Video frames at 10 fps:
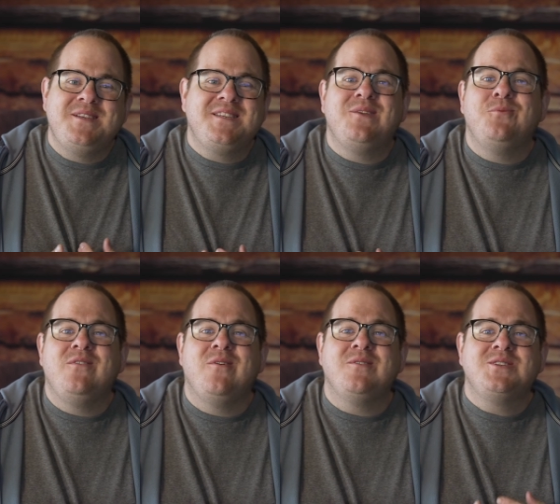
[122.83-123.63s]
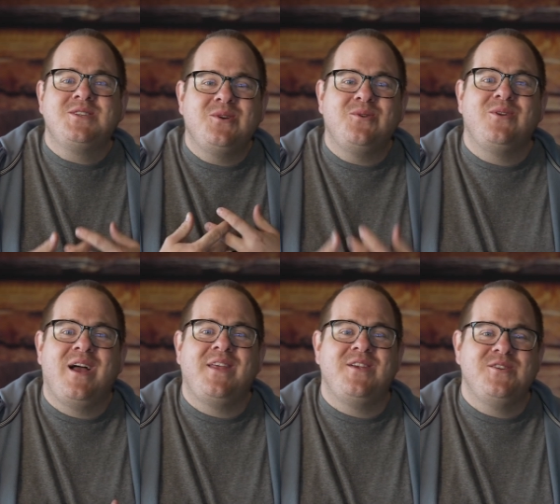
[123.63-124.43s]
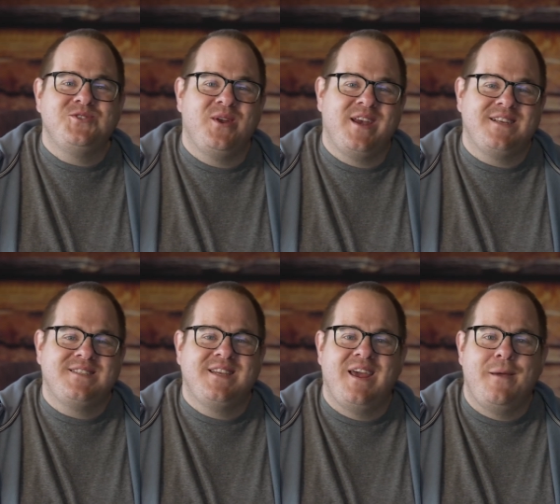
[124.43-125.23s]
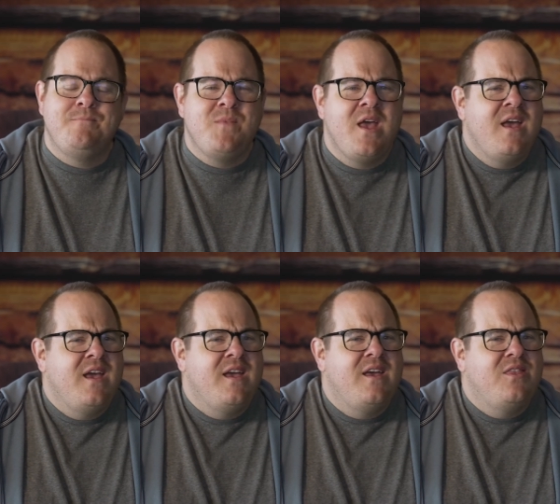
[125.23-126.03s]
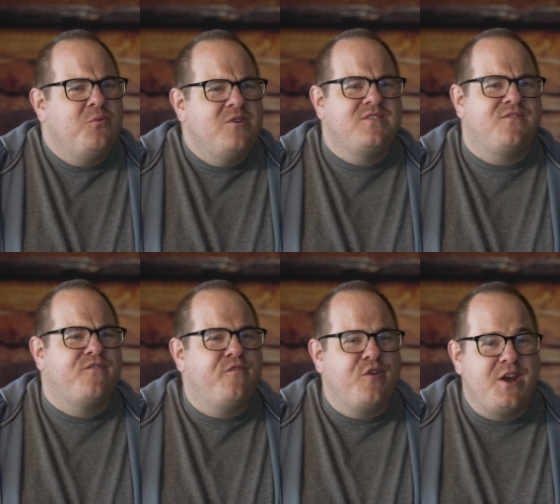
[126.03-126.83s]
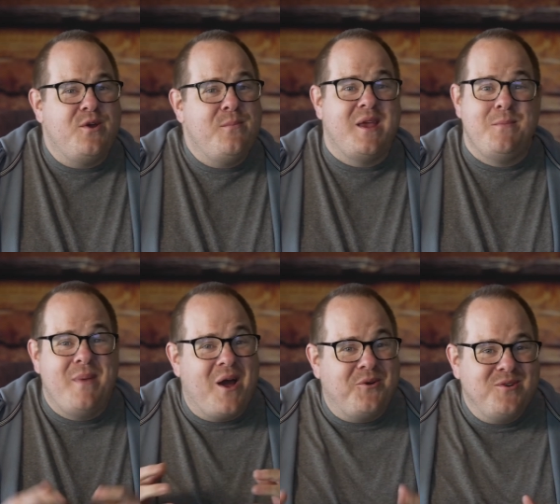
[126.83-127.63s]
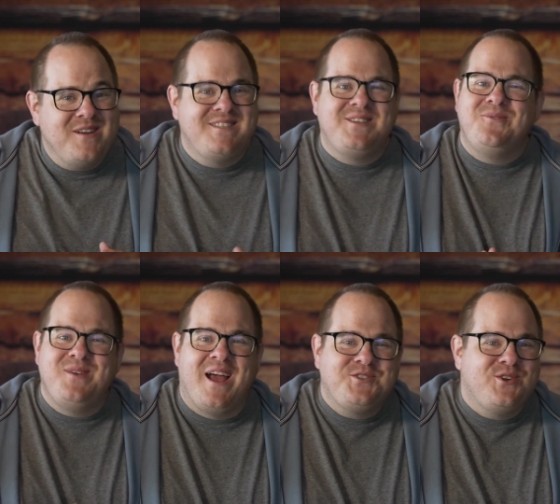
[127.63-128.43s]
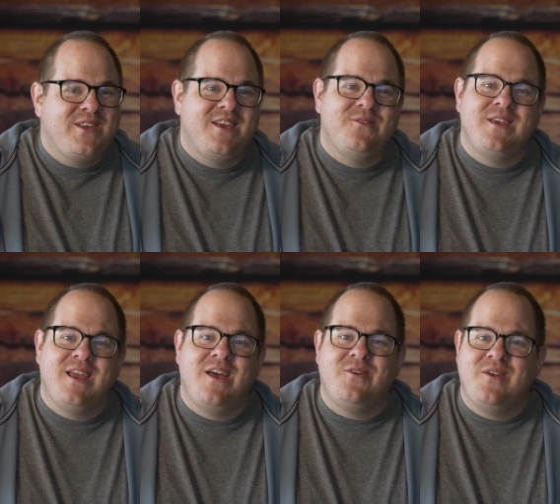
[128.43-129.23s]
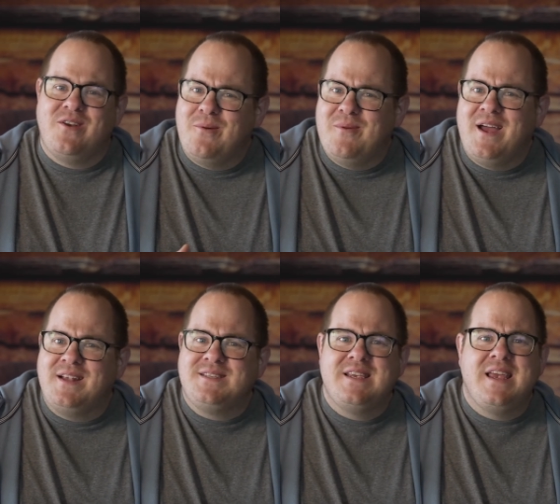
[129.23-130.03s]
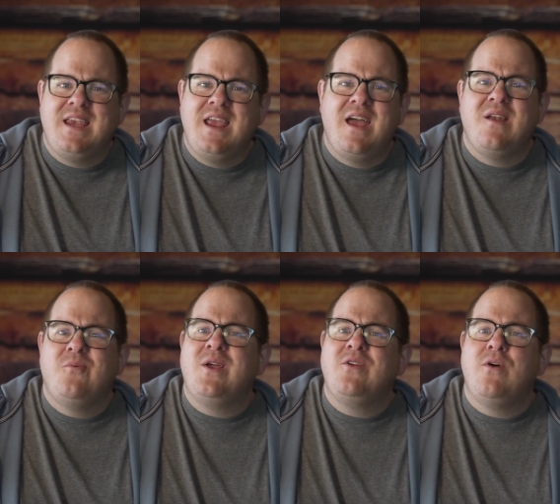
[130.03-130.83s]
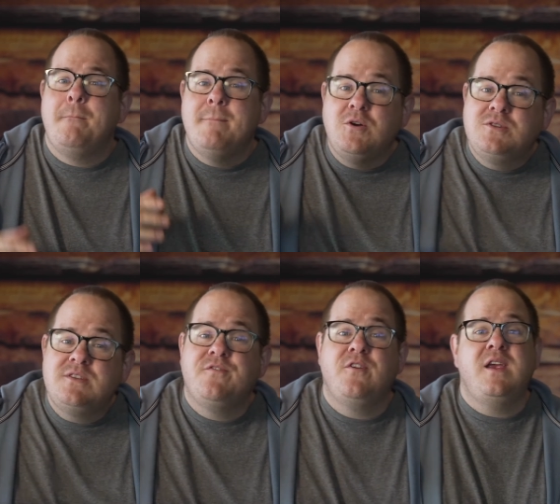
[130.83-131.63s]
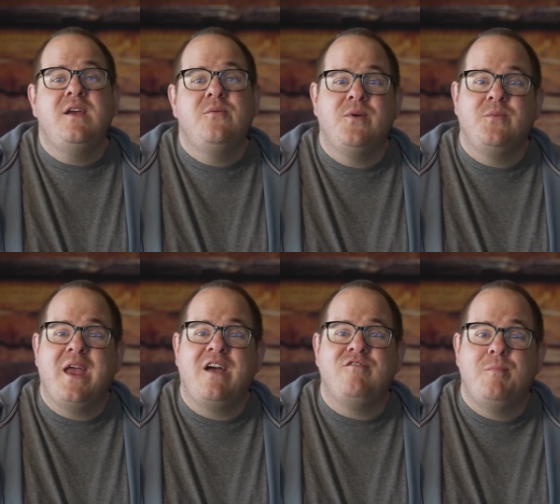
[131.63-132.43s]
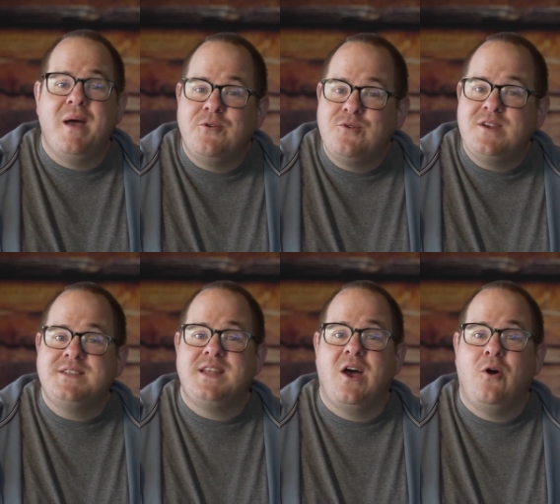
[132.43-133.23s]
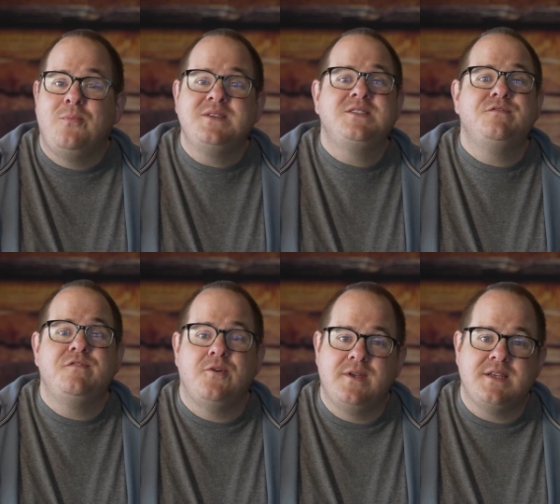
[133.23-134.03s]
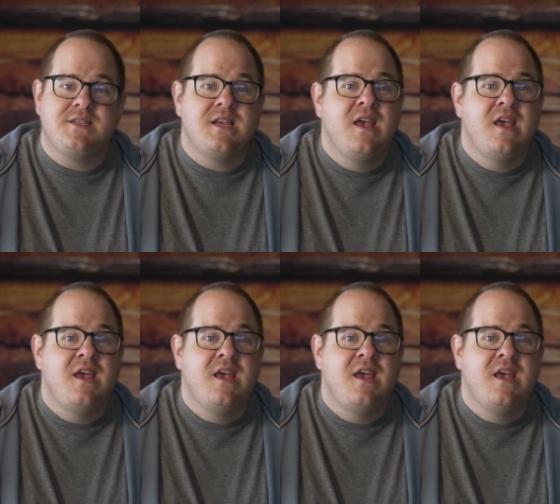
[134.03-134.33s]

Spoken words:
and we are so glad that you're joining us today. The words freedom and boundaries don't naturally go together in our minds, and yet we are the most free when we have boundaries that help us to focus.